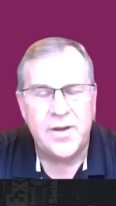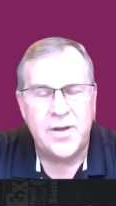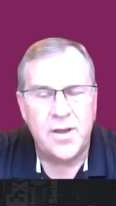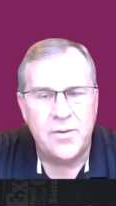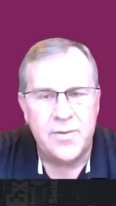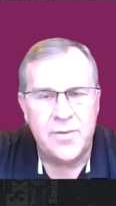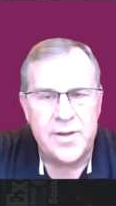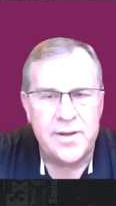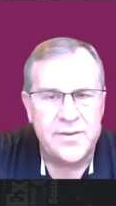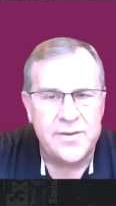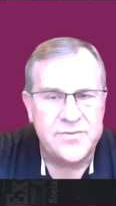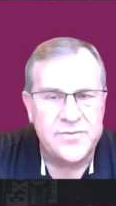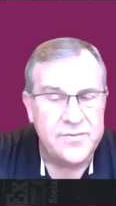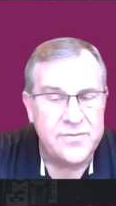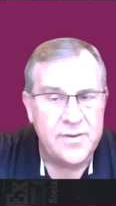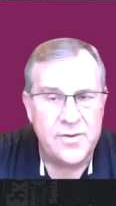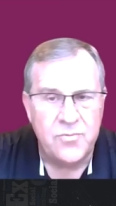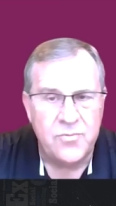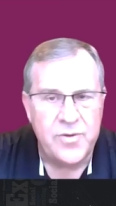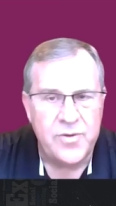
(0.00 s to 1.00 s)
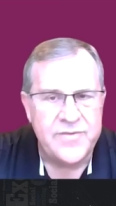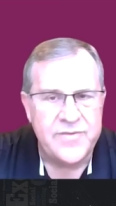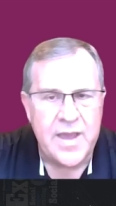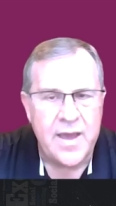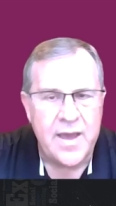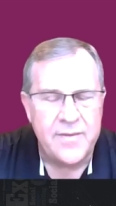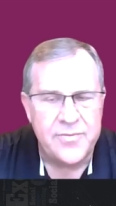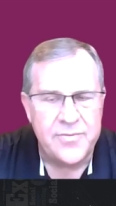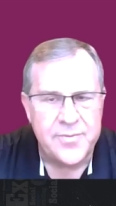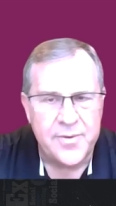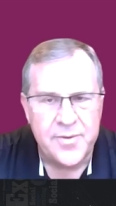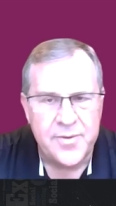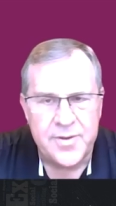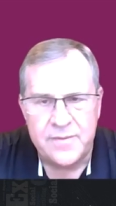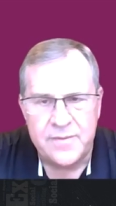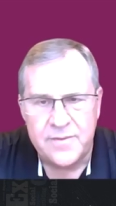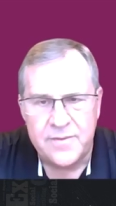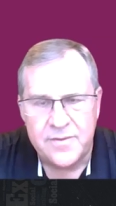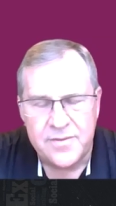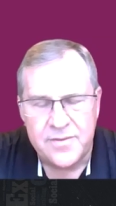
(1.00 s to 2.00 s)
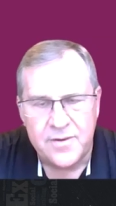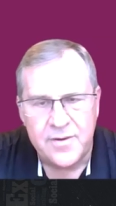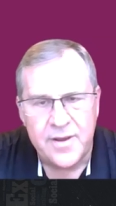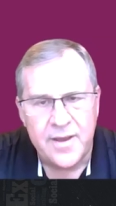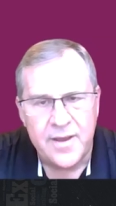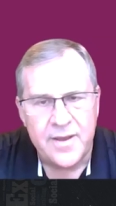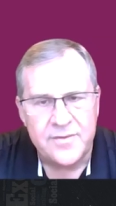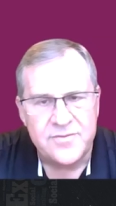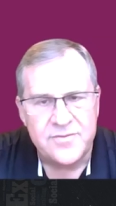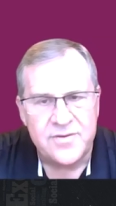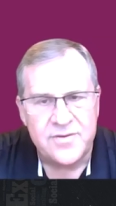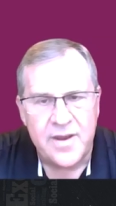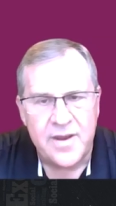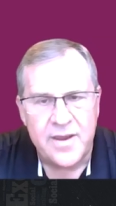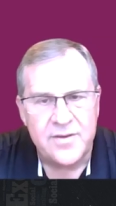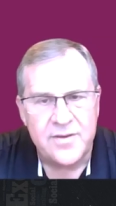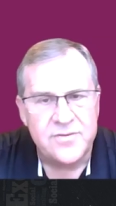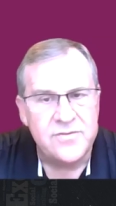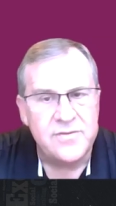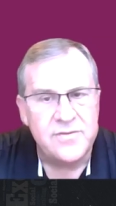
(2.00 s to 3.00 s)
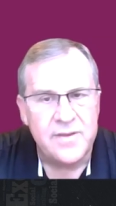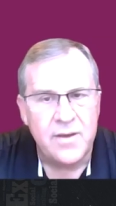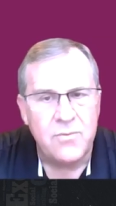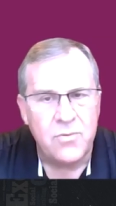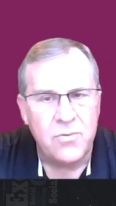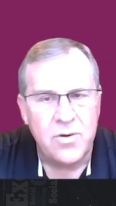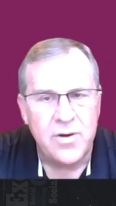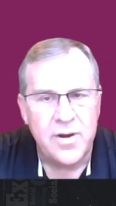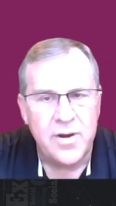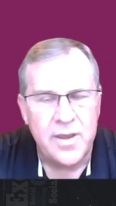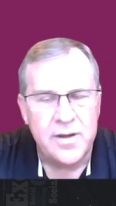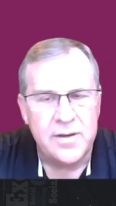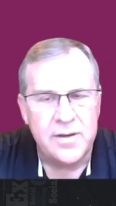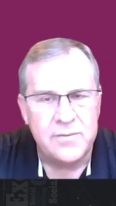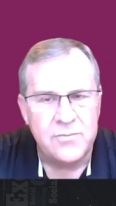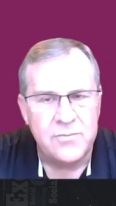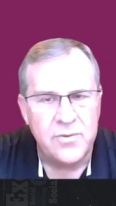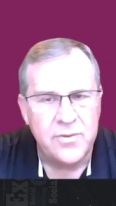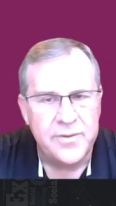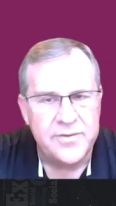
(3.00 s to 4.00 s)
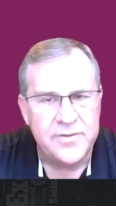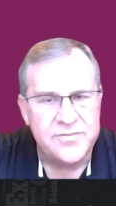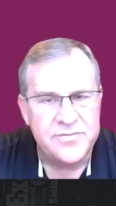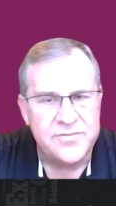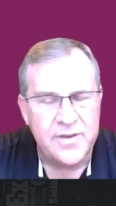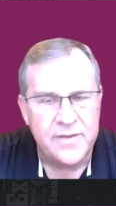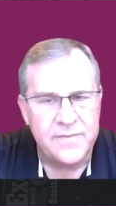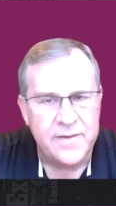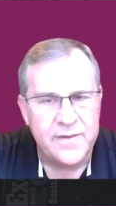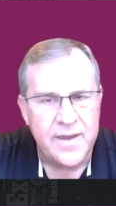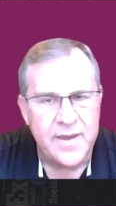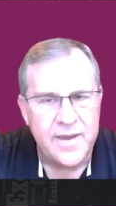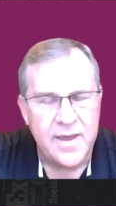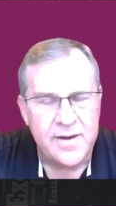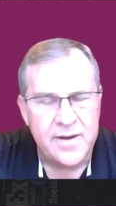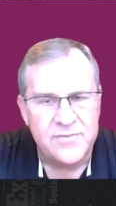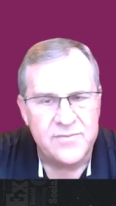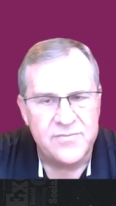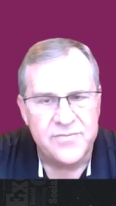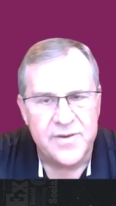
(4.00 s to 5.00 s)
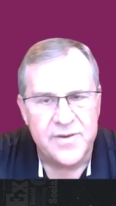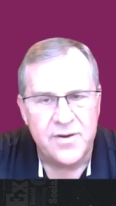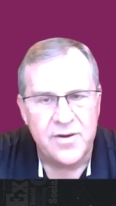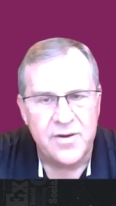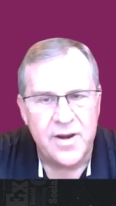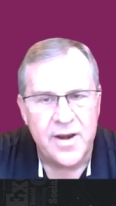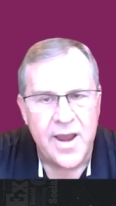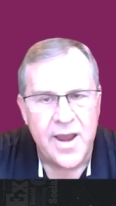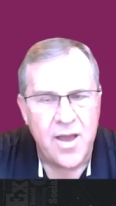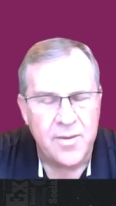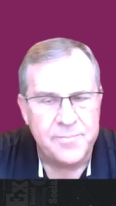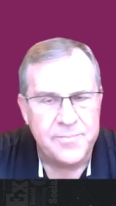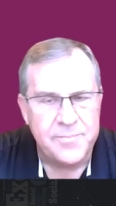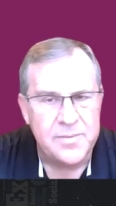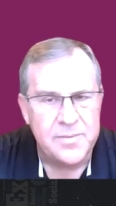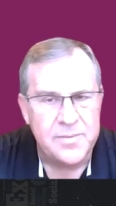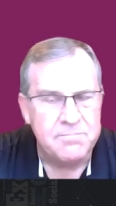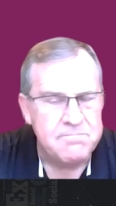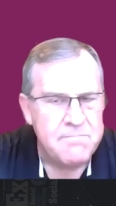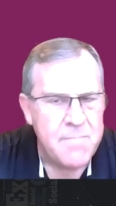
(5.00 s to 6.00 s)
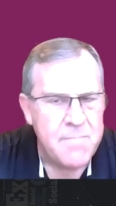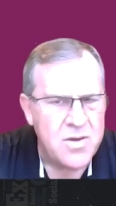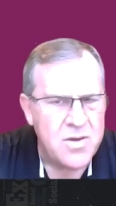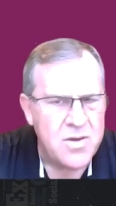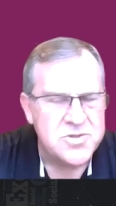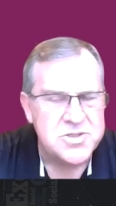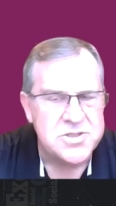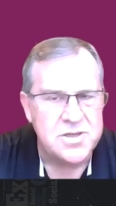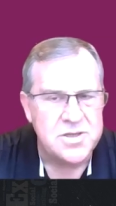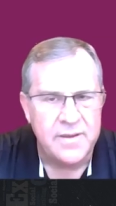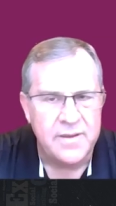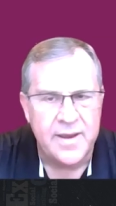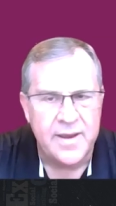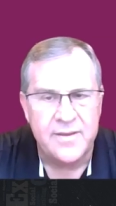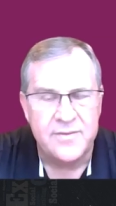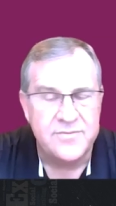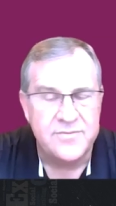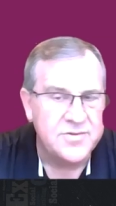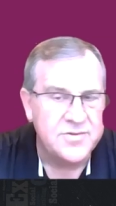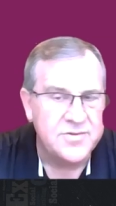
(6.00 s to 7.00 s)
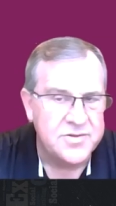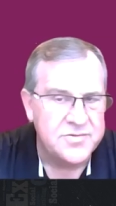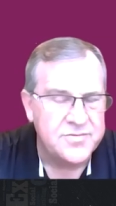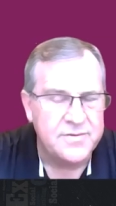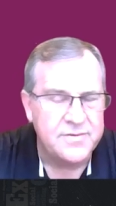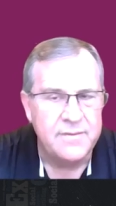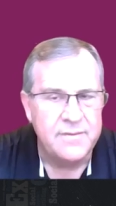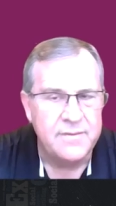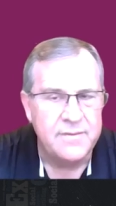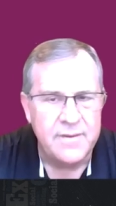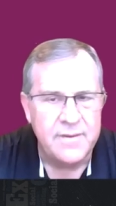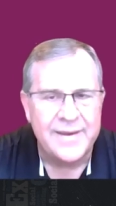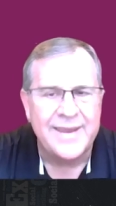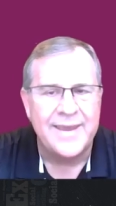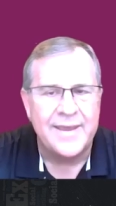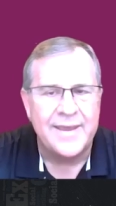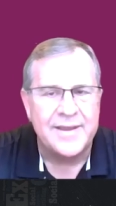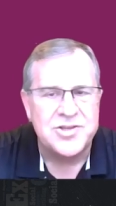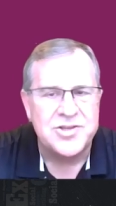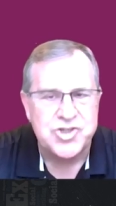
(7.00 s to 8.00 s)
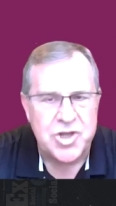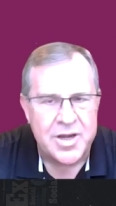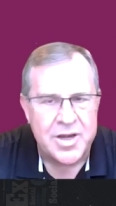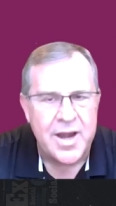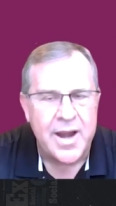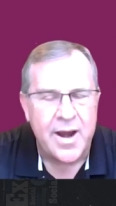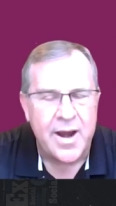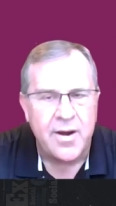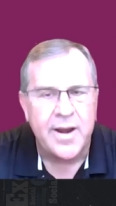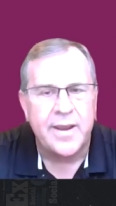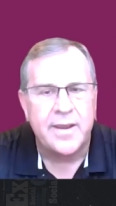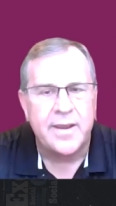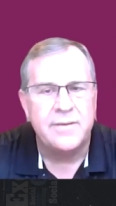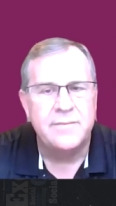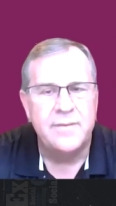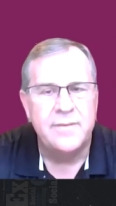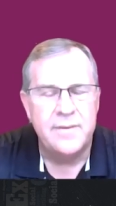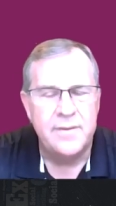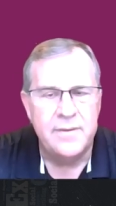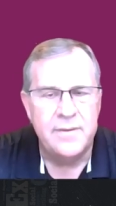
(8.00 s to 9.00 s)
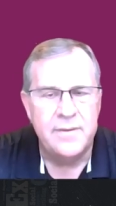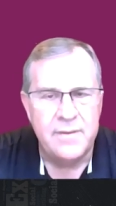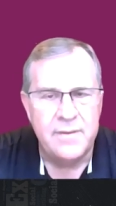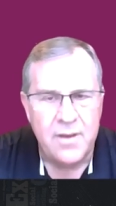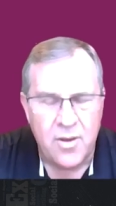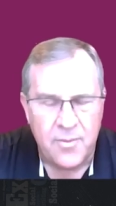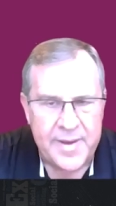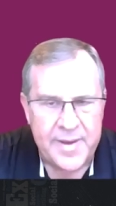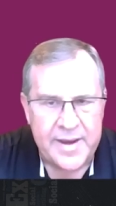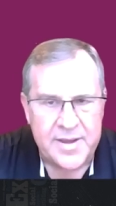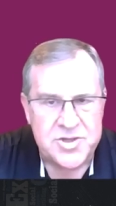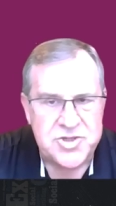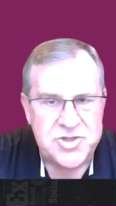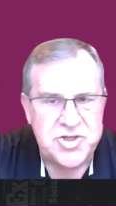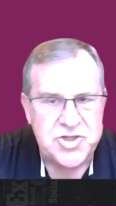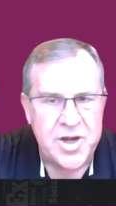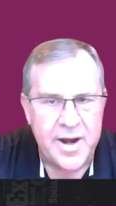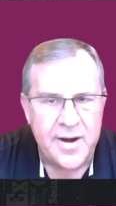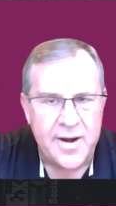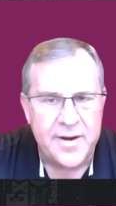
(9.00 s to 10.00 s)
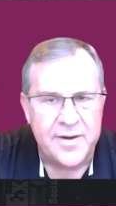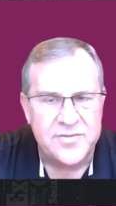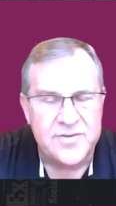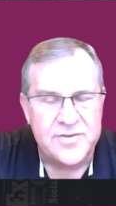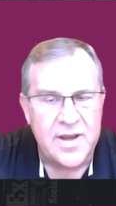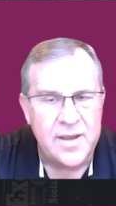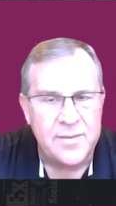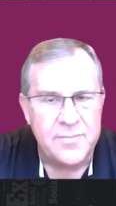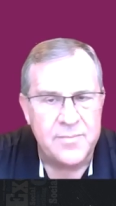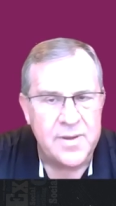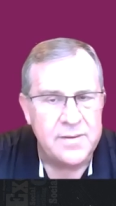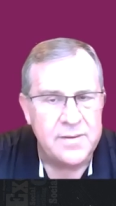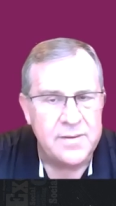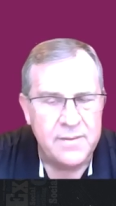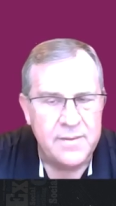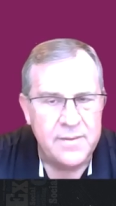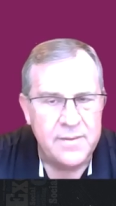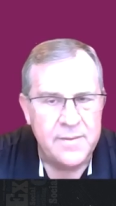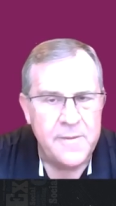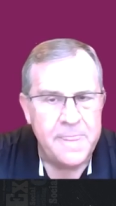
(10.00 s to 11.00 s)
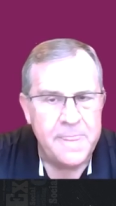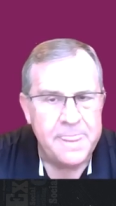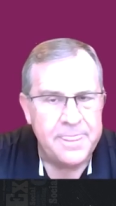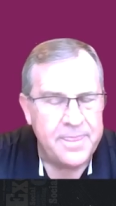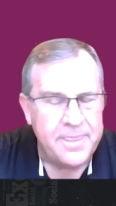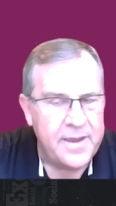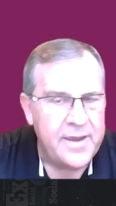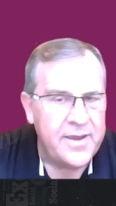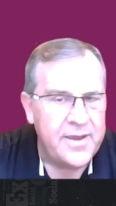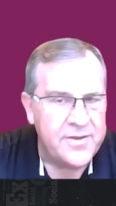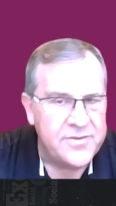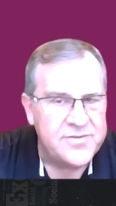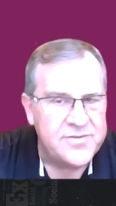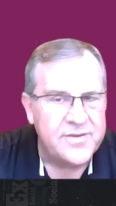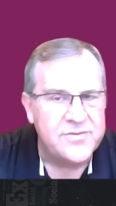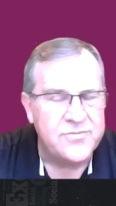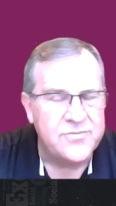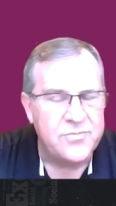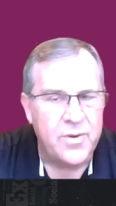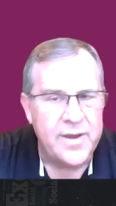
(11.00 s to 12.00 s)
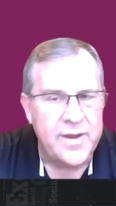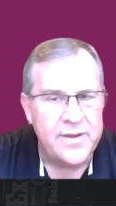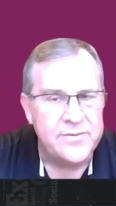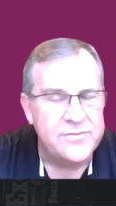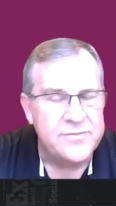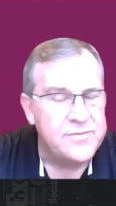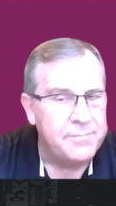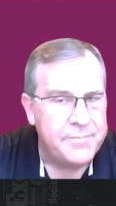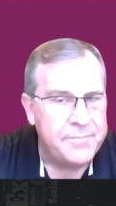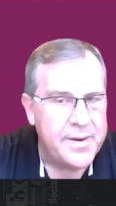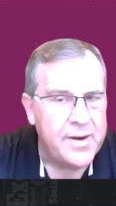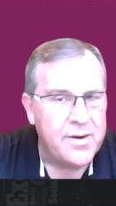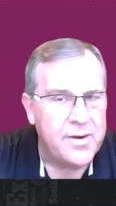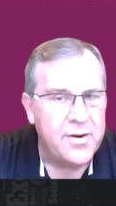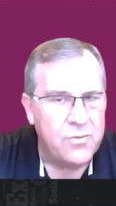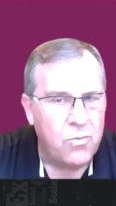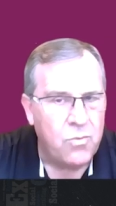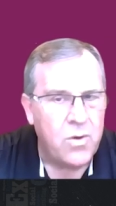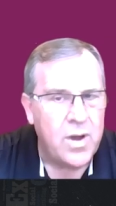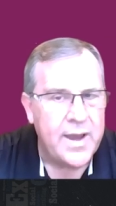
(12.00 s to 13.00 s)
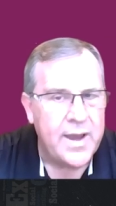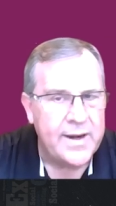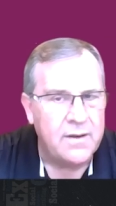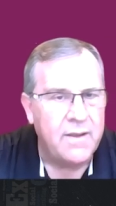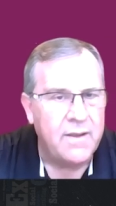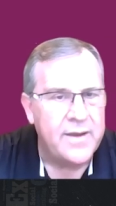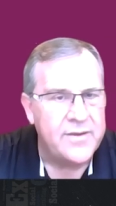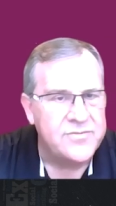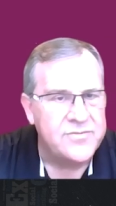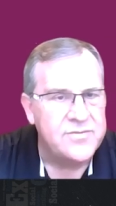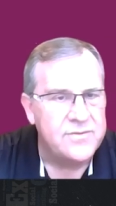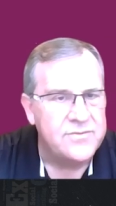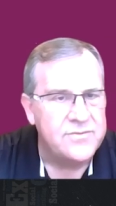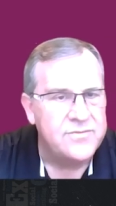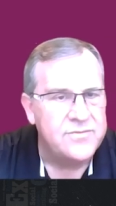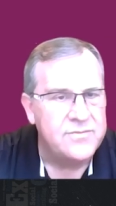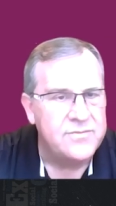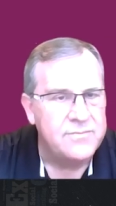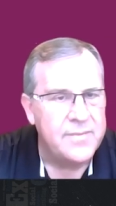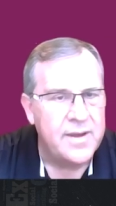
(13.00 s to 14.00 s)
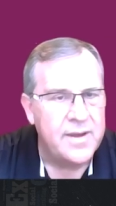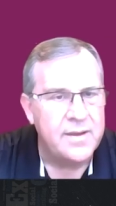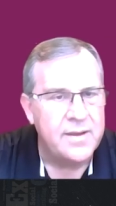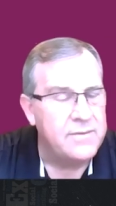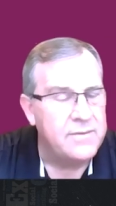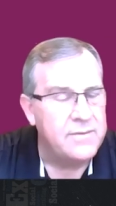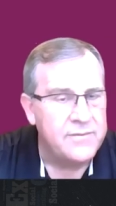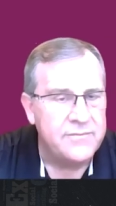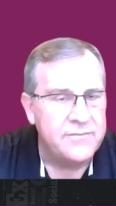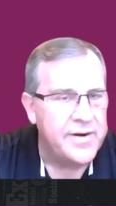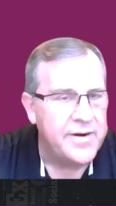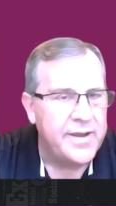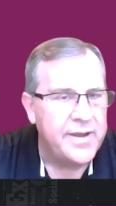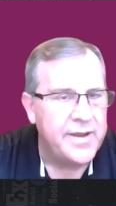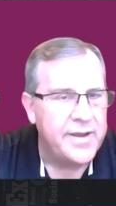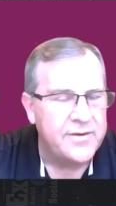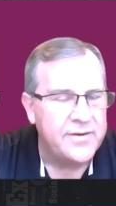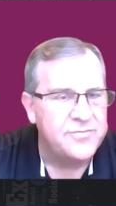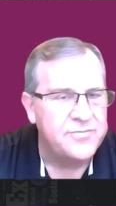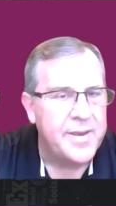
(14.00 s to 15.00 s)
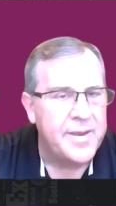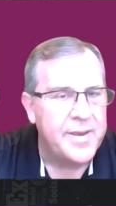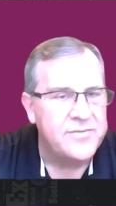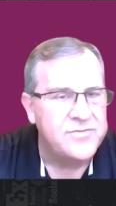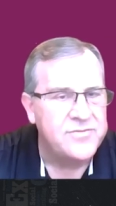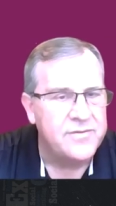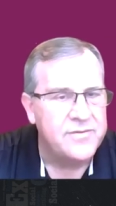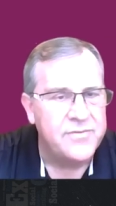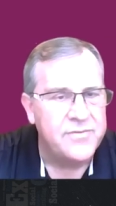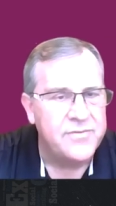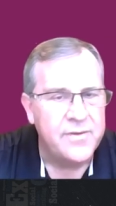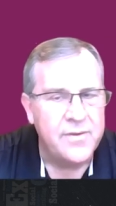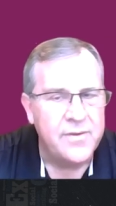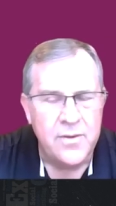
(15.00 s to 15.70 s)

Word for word: you know, and it's, and we've gotten through it in the thirty-eight states that we're in and really skinned the cat and figured it out. But most, Lance, just again, generic, I'll make a generic statement. The easiest way is a beer and wine license, and they're very inexpensive,